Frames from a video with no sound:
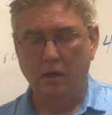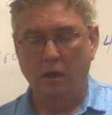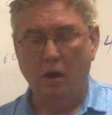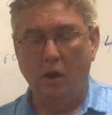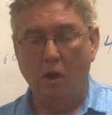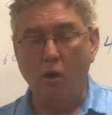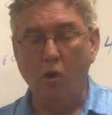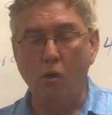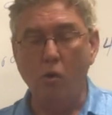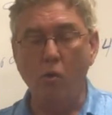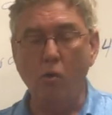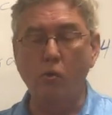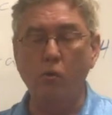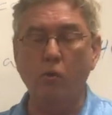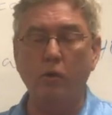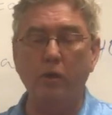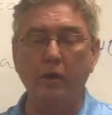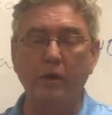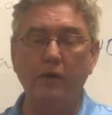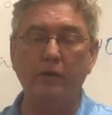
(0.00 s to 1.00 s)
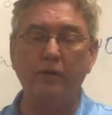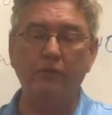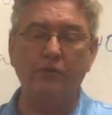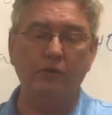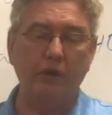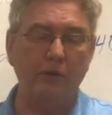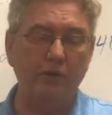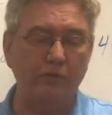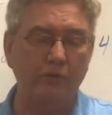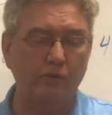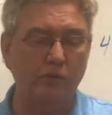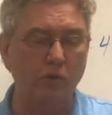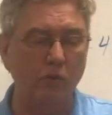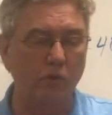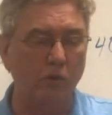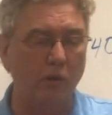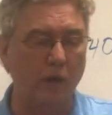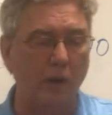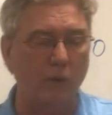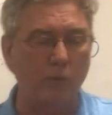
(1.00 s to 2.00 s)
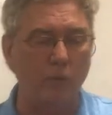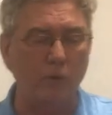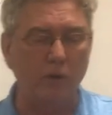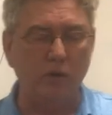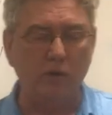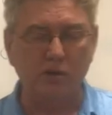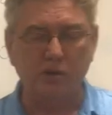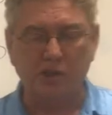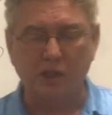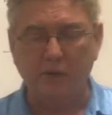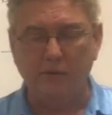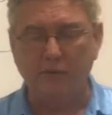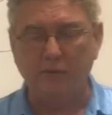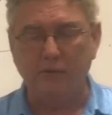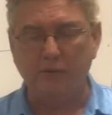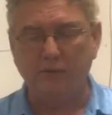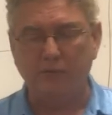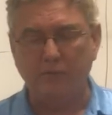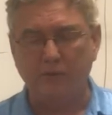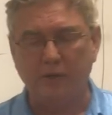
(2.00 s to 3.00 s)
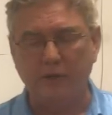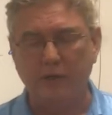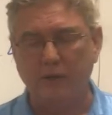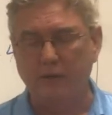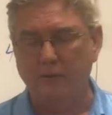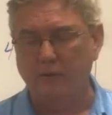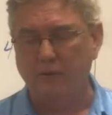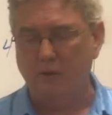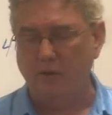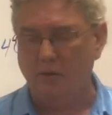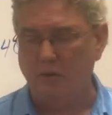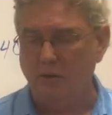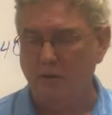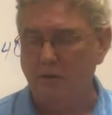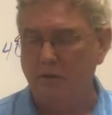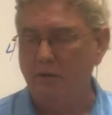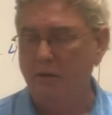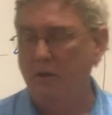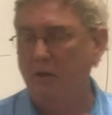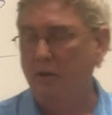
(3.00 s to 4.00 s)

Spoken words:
Oh, here's cool. I will show this video on